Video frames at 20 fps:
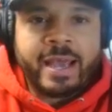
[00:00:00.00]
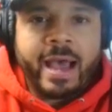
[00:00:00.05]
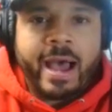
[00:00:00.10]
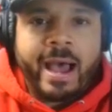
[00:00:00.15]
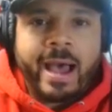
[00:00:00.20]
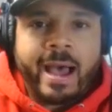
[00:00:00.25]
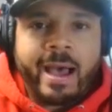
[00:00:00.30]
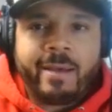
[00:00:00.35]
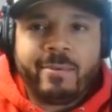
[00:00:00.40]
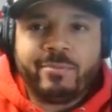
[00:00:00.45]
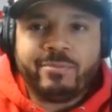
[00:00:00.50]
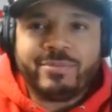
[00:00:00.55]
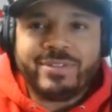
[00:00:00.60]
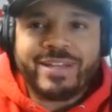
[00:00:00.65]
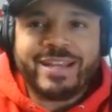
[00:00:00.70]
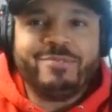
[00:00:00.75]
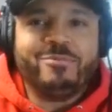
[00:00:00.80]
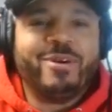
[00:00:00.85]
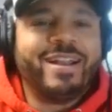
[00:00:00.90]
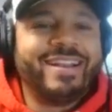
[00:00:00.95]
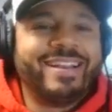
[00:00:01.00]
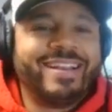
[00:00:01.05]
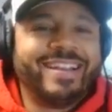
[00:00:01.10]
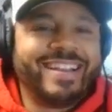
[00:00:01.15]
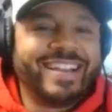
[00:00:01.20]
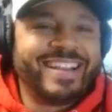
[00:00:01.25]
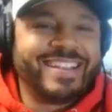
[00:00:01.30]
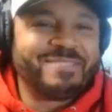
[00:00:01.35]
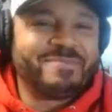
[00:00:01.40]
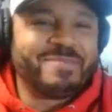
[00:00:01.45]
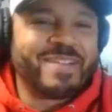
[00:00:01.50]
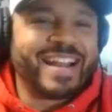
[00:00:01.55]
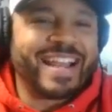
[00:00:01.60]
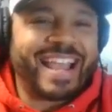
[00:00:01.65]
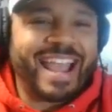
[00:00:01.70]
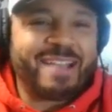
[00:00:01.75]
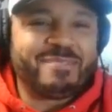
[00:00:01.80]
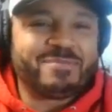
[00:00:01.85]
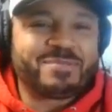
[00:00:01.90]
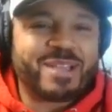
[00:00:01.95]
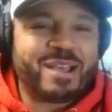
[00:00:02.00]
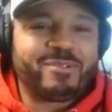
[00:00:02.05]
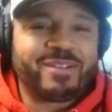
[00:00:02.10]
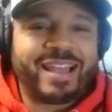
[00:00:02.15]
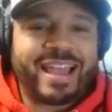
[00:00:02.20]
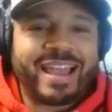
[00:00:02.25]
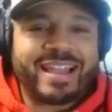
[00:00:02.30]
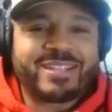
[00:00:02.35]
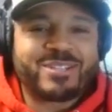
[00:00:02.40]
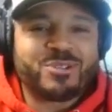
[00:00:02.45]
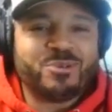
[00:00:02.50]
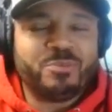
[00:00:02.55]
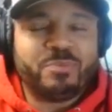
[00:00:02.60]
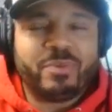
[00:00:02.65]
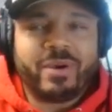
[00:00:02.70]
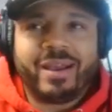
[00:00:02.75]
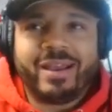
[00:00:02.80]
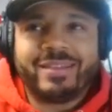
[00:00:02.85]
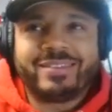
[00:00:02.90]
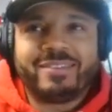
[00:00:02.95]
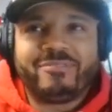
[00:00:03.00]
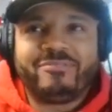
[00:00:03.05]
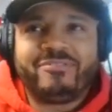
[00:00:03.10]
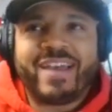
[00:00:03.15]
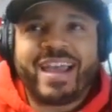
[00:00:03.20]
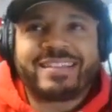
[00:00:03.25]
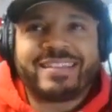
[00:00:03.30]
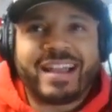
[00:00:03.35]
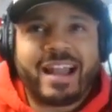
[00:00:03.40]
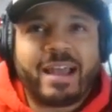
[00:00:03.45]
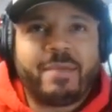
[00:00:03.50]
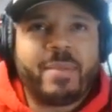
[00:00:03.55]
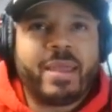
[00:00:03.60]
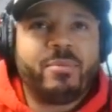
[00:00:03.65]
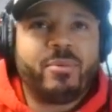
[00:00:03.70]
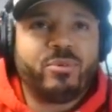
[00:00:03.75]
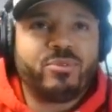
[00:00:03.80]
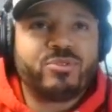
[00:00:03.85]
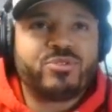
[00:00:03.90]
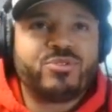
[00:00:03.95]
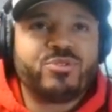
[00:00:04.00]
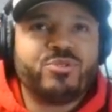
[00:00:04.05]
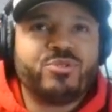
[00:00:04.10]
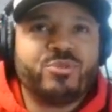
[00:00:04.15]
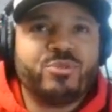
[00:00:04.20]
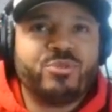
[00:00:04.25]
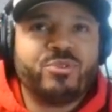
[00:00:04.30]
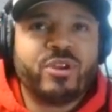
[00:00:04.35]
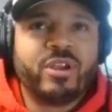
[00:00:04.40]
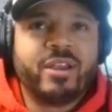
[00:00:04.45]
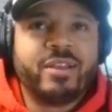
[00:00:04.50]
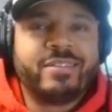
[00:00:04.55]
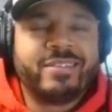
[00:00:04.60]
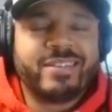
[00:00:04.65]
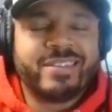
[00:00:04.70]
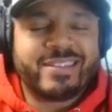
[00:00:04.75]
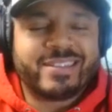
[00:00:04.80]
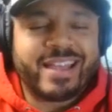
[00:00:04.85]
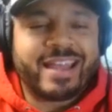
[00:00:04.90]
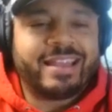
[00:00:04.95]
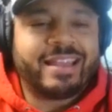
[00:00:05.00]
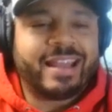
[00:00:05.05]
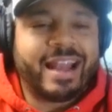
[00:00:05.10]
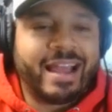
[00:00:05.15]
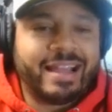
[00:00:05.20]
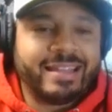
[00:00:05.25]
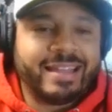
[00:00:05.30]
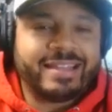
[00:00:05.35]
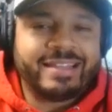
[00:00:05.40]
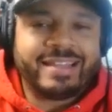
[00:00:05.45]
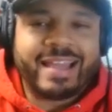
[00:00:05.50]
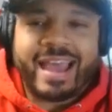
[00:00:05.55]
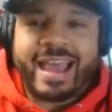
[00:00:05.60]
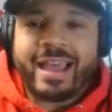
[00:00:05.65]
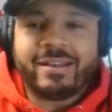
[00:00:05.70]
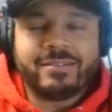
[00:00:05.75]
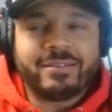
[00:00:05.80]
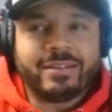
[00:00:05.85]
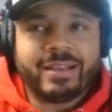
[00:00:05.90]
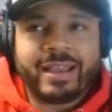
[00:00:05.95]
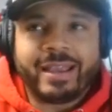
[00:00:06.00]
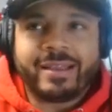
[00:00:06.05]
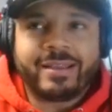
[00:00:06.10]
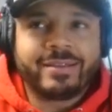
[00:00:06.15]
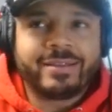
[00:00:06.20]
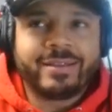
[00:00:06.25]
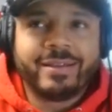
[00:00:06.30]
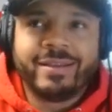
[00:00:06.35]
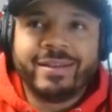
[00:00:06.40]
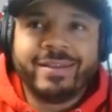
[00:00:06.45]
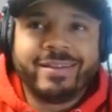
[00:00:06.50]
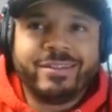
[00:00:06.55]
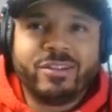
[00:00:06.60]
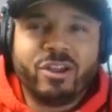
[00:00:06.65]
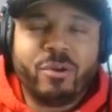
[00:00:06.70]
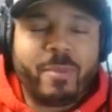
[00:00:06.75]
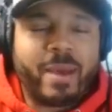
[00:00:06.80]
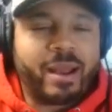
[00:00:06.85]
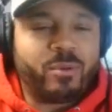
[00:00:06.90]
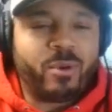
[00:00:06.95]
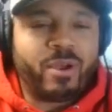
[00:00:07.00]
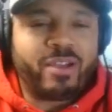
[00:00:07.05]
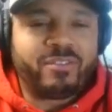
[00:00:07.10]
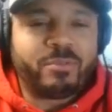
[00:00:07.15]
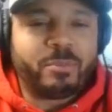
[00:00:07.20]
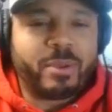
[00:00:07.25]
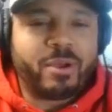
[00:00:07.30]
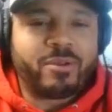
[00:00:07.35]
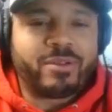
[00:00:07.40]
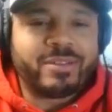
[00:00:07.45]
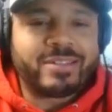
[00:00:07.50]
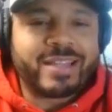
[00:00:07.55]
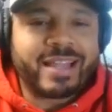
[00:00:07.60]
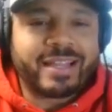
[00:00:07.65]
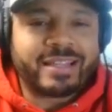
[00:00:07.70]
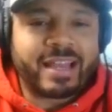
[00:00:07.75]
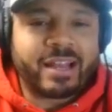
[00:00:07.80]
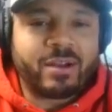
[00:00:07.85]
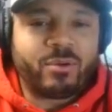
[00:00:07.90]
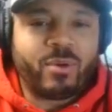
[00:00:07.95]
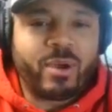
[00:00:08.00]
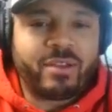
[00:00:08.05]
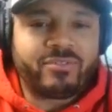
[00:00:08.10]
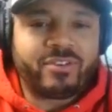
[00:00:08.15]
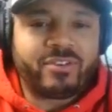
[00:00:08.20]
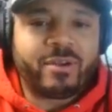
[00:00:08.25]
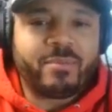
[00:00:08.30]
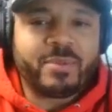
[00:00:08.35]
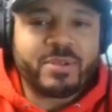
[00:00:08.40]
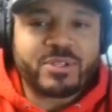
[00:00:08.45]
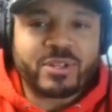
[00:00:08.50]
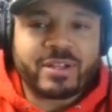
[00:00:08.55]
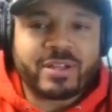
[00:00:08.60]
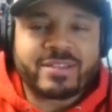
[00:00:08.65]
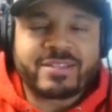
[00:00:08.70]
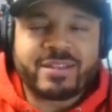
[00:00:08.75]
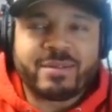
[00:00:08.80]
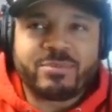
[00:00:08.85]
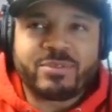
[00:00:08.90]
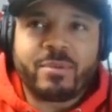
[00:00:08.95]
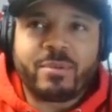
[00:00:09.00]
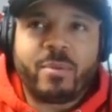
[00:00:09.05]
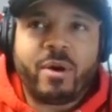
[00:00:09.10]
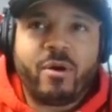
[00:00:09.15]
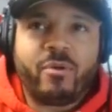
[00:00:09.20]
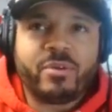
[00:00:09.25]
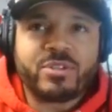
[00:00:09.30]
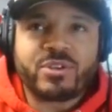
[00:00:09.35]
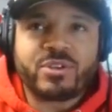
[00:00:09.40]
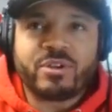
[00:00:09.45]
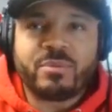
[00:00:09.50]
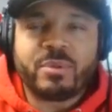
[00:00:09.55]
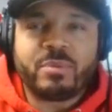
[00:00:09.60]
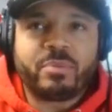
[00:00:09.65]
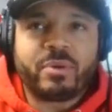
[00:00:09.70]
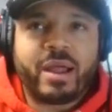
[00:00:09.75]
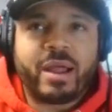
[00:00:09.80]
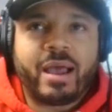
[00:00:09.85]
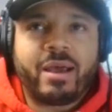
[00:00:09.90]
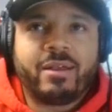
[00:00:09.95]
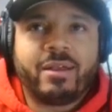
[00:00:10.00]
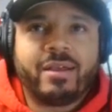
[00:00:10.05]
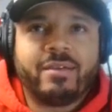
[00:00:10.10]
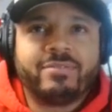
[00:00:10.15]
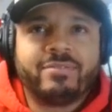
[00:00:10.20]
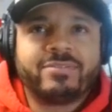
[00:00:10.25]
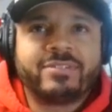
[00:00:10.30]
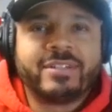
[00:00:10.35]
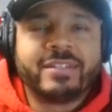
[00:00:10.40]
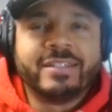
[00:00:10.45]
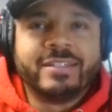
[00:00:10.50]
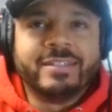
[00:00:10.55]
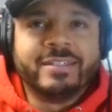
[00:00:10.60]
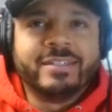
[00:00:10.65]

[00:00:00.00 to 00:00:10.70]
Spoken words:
Didn't win as many games as I would like to, but the fact that I'm able to say that I did that, like, nobody will ever be able to take that away from me. So that's something I'm always going to be proud of.